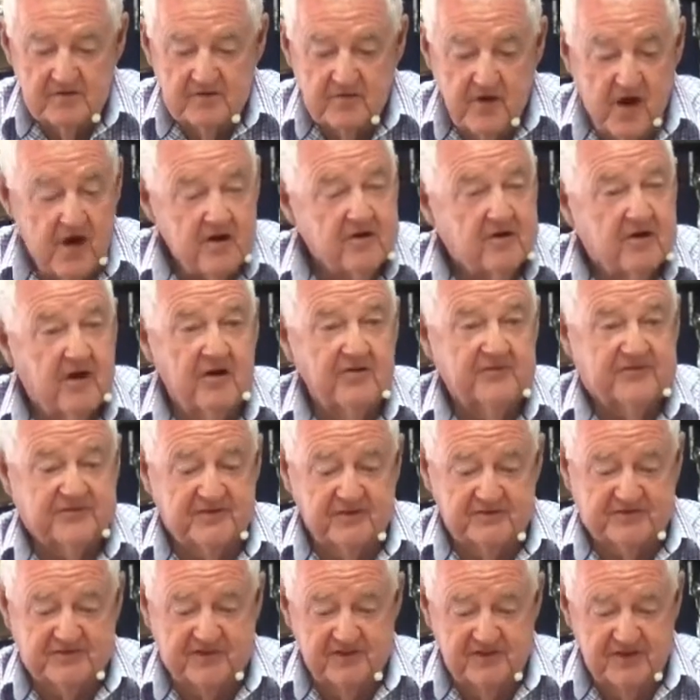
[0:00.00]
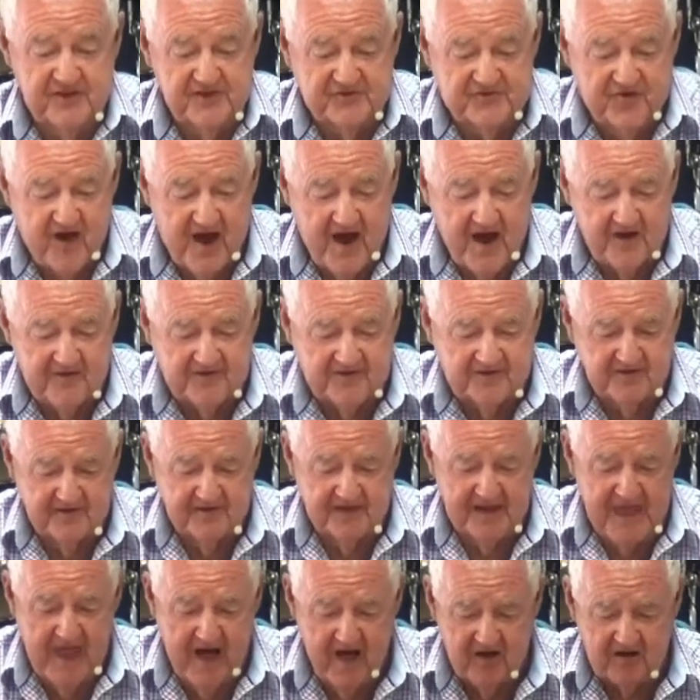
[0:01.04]
Rock concerts and the drugs
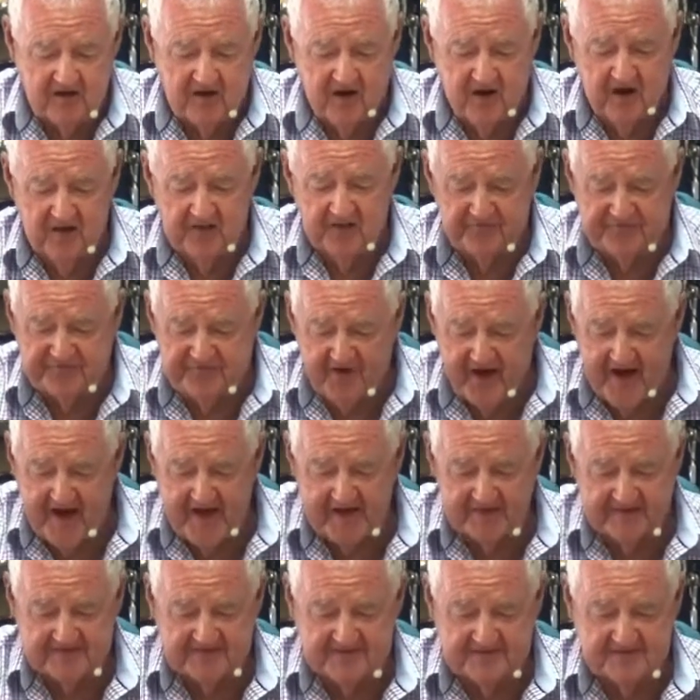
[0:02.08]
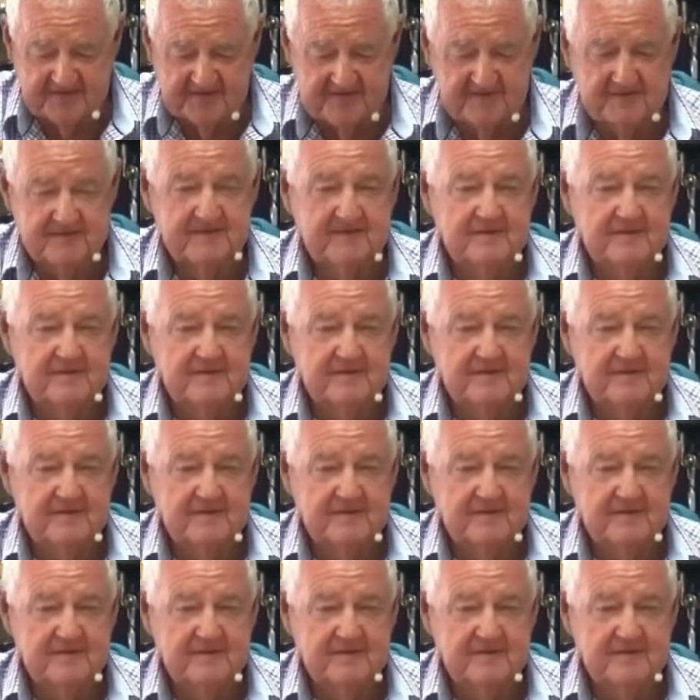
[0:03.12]
and the alcohol, the fights.